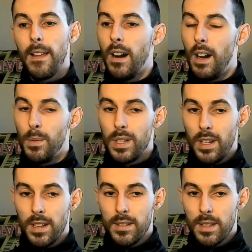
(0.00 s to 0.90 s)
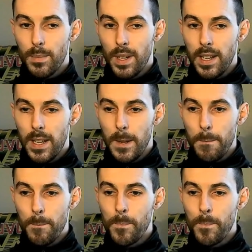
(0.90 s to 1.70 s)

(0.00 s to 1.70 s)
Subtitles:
I would like us to bring in,